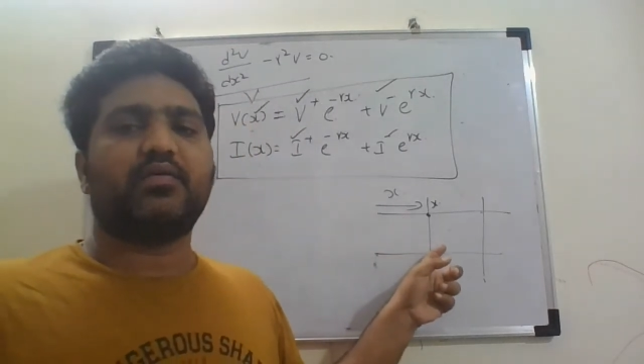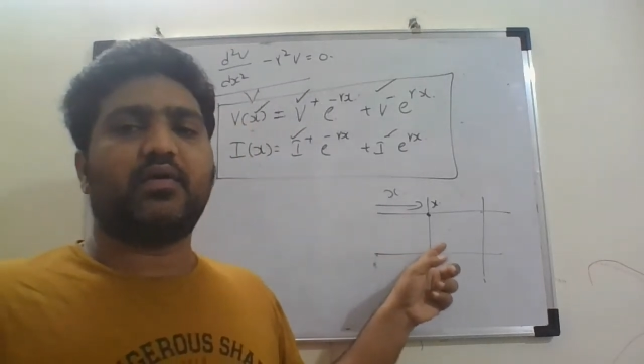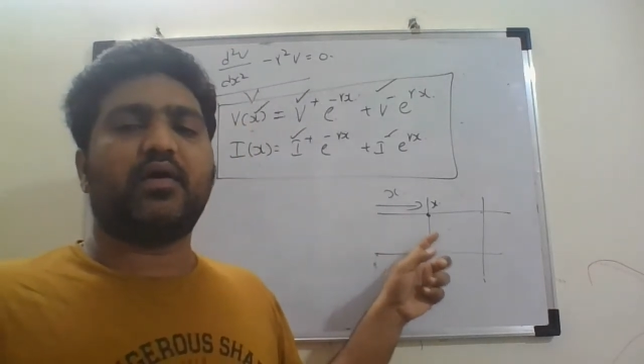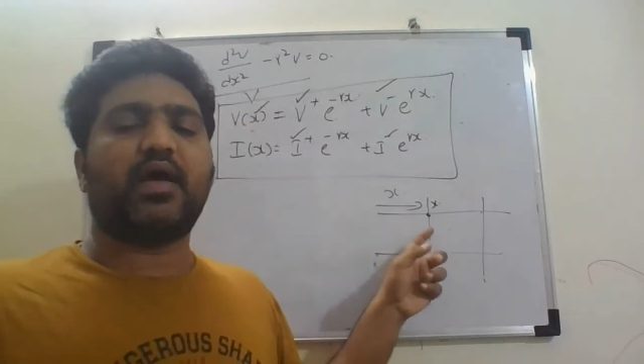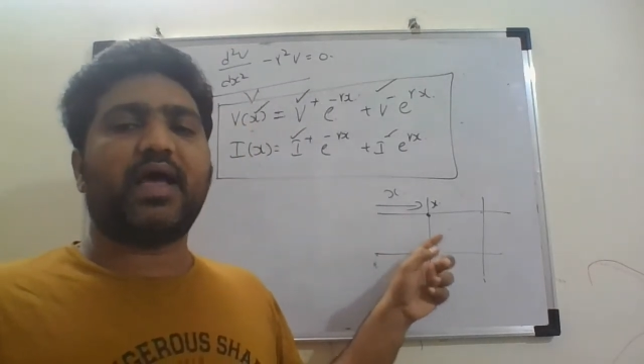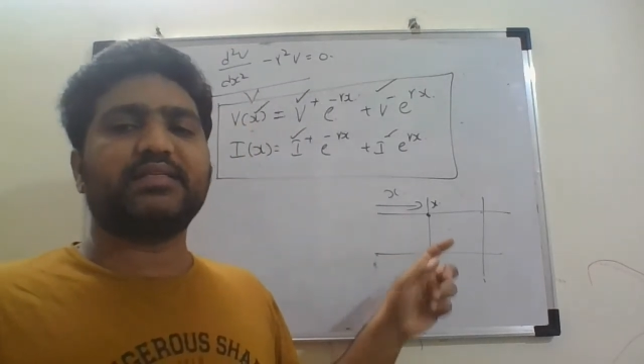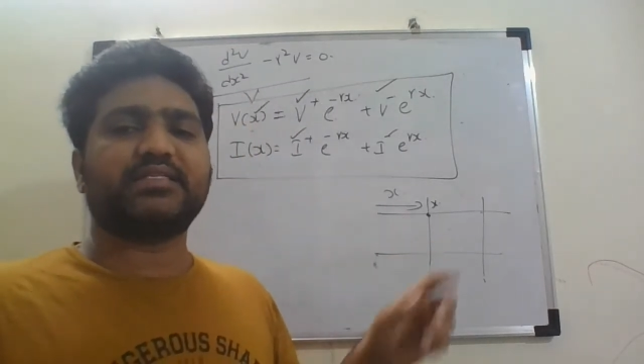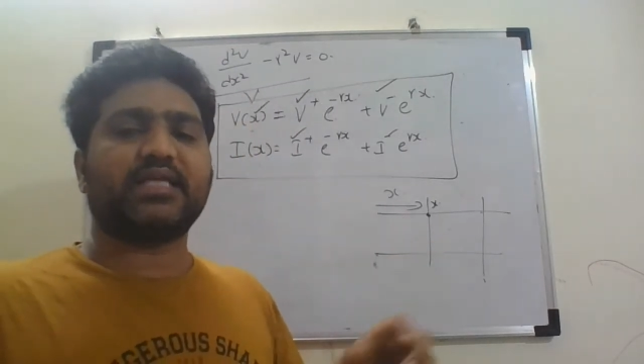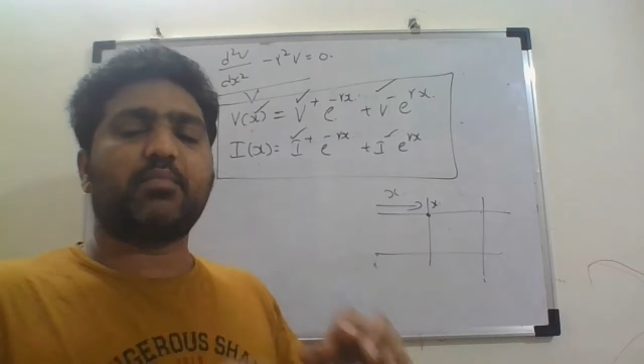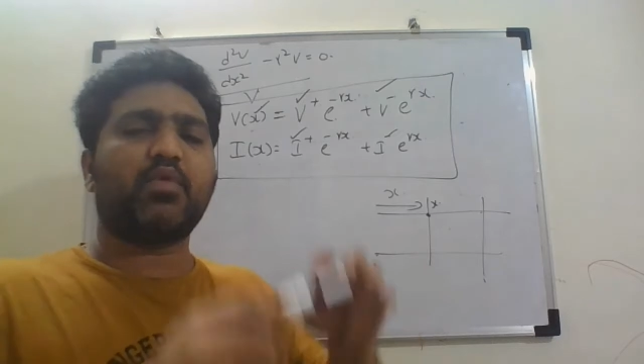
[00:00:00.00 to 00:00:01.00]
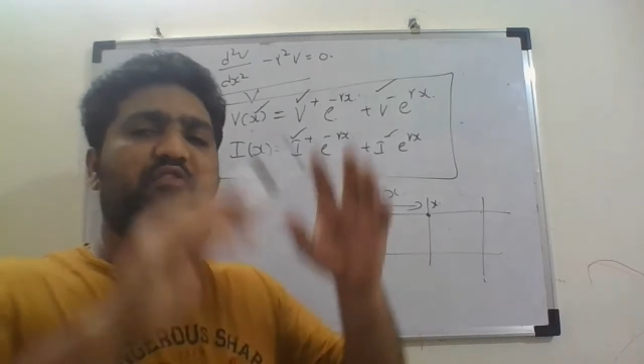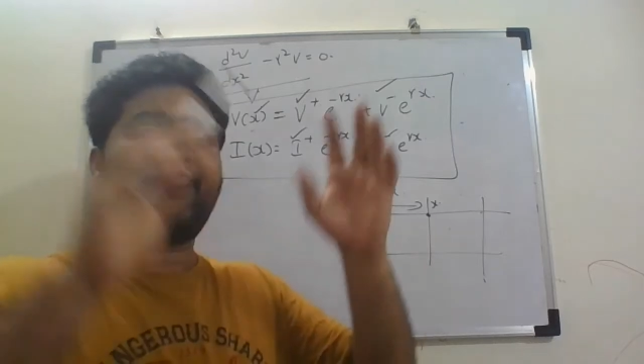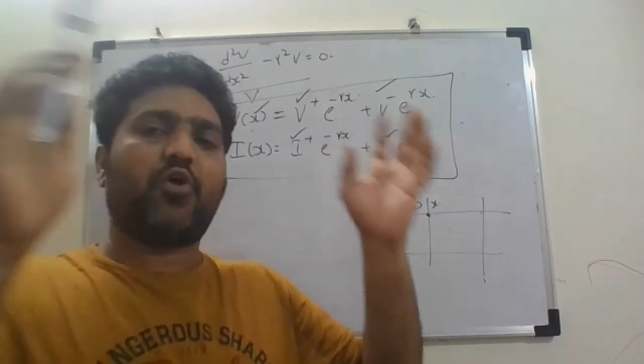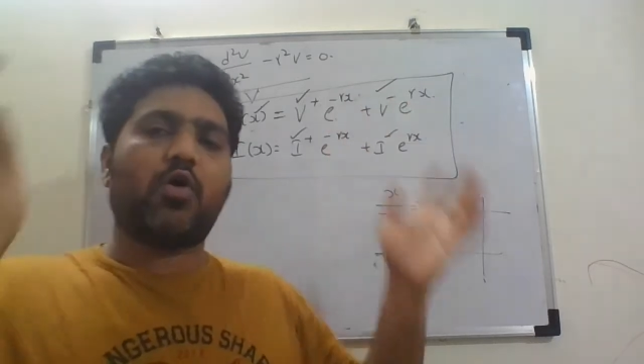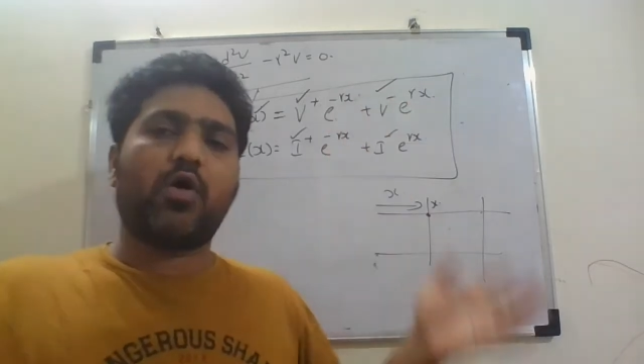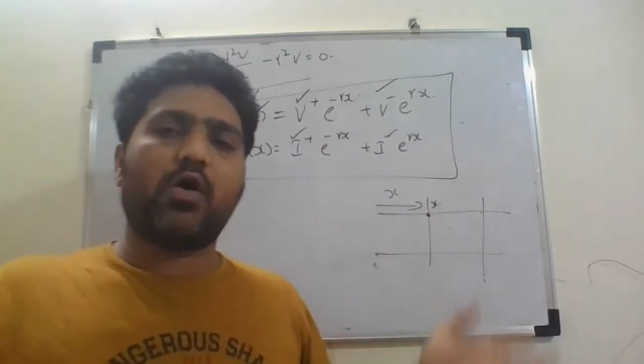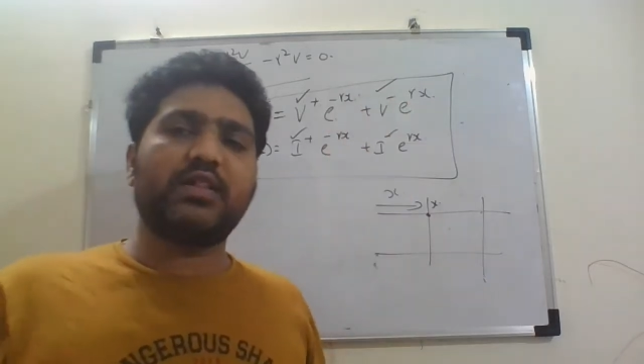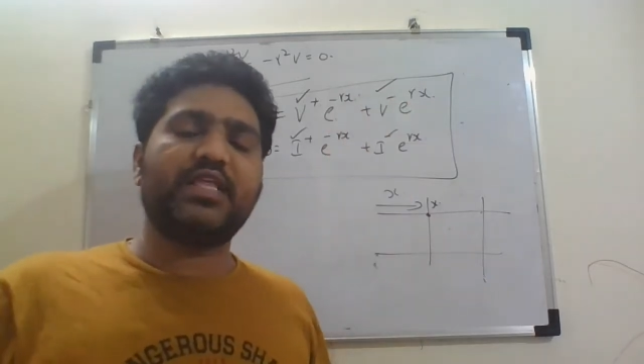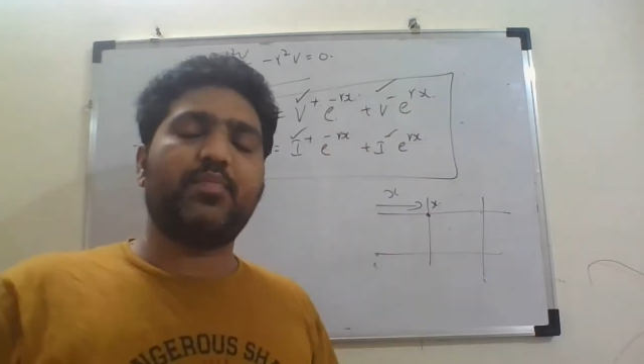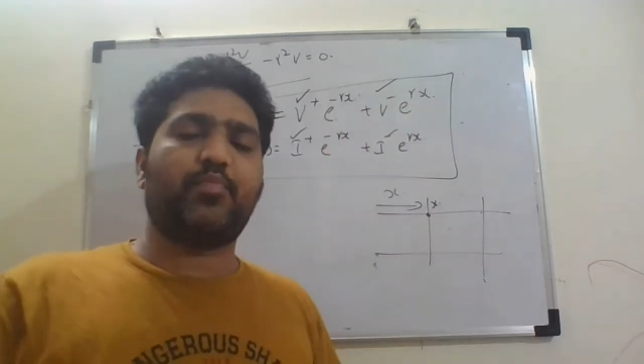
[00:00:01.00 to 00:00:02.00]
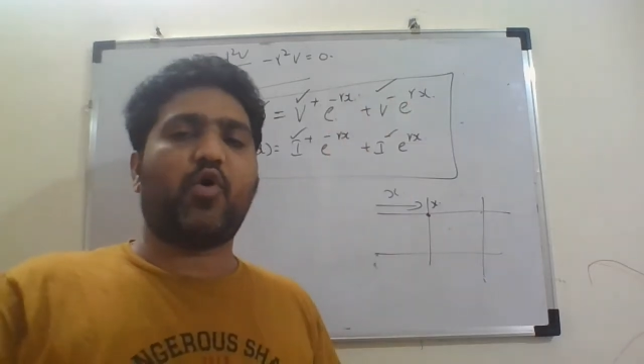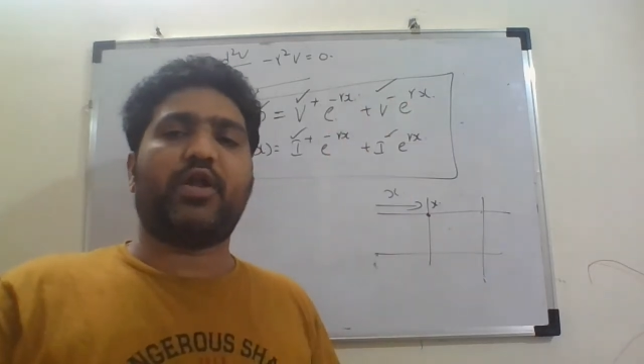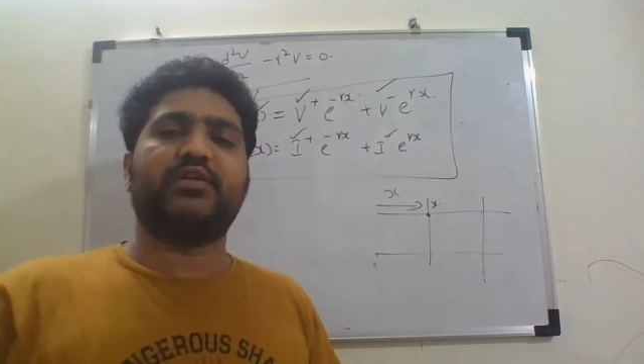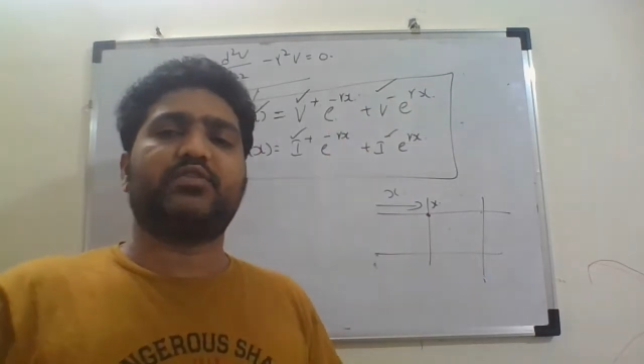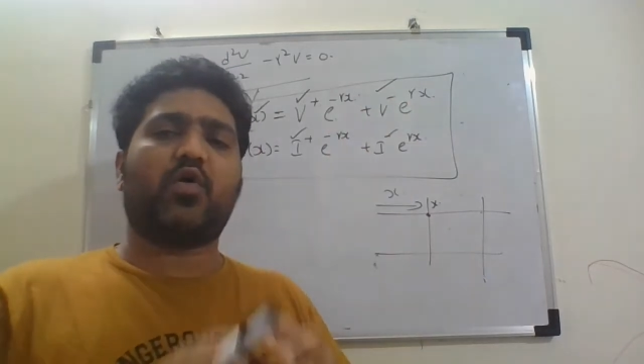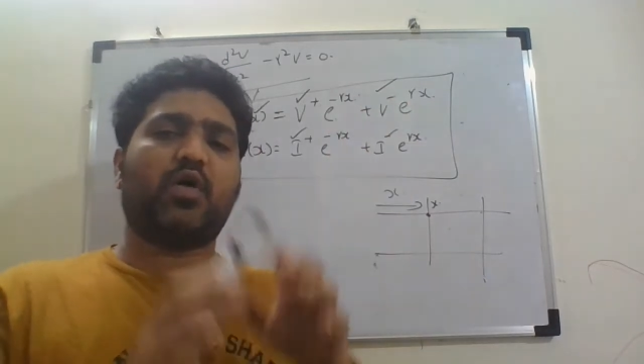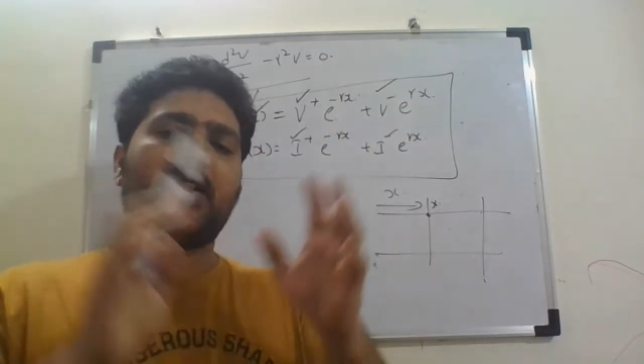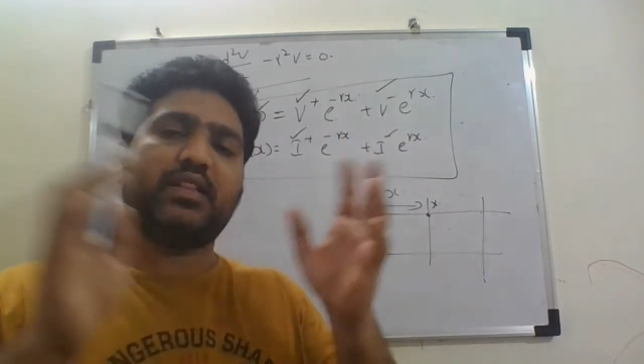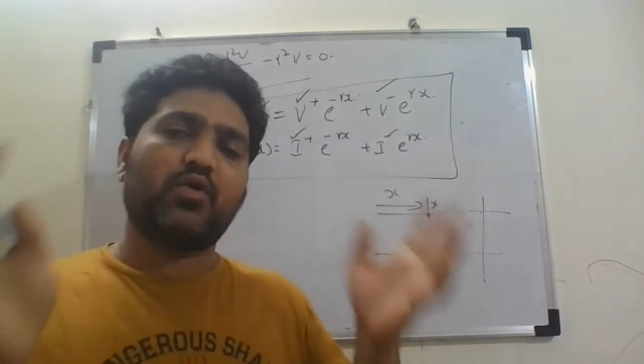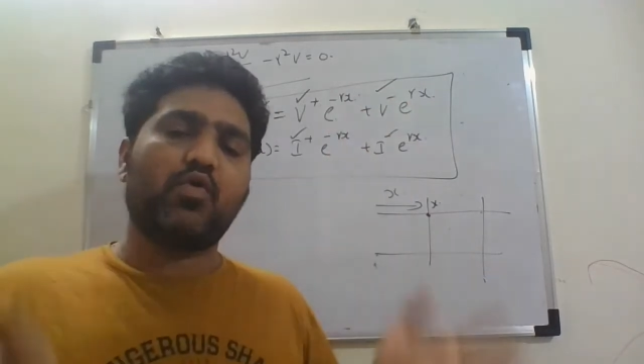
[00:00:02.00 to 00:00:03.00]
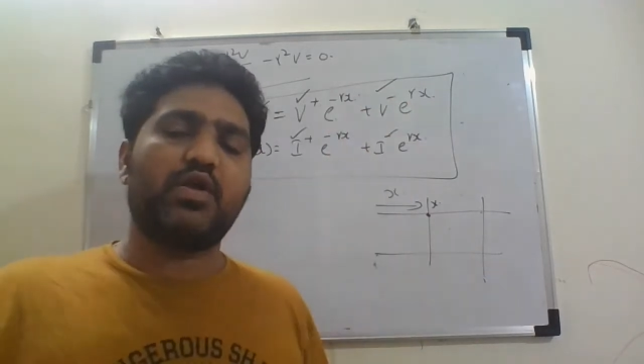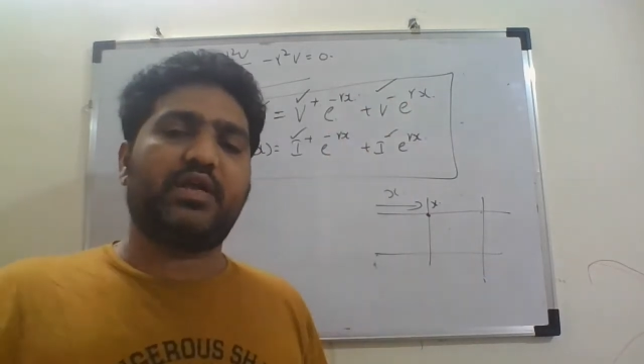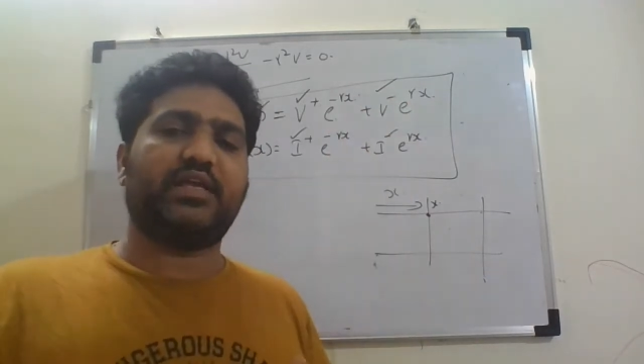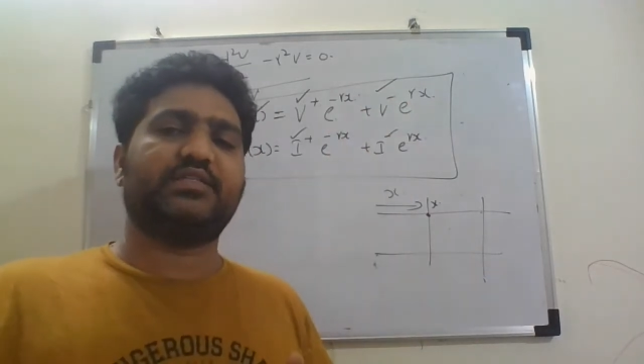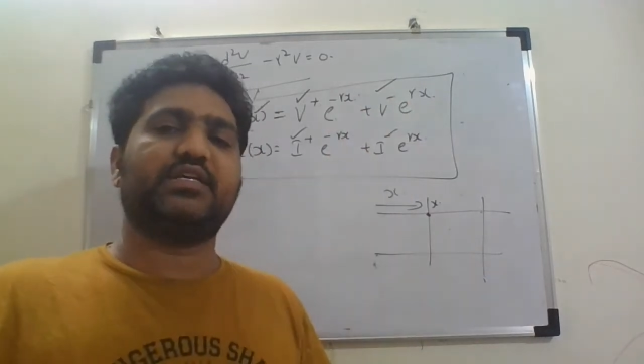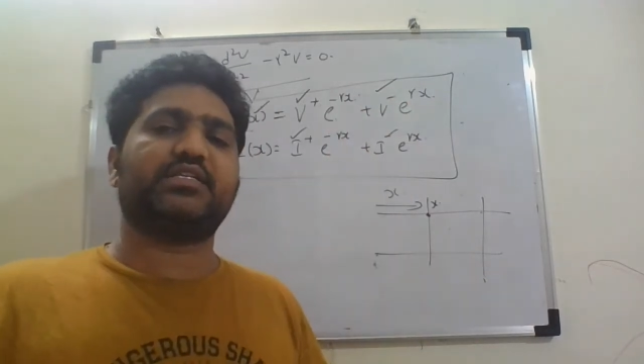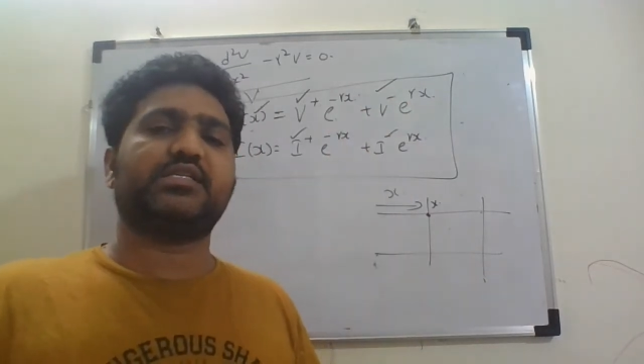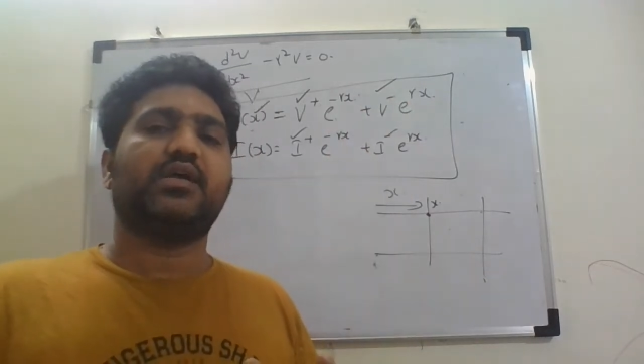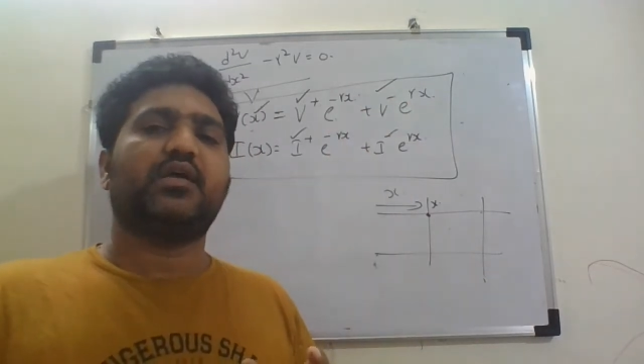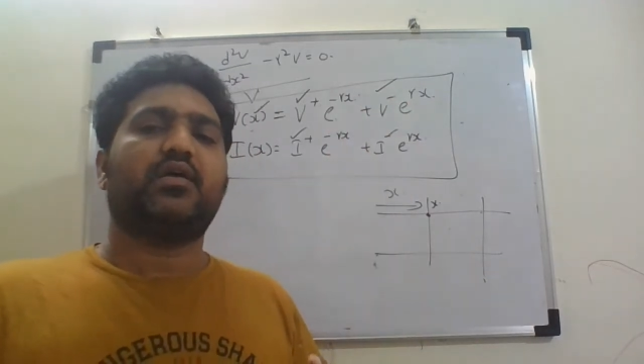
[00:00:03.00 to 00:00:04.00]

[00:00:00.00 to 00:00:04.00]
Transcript: as a sum of all the points, all the voltages,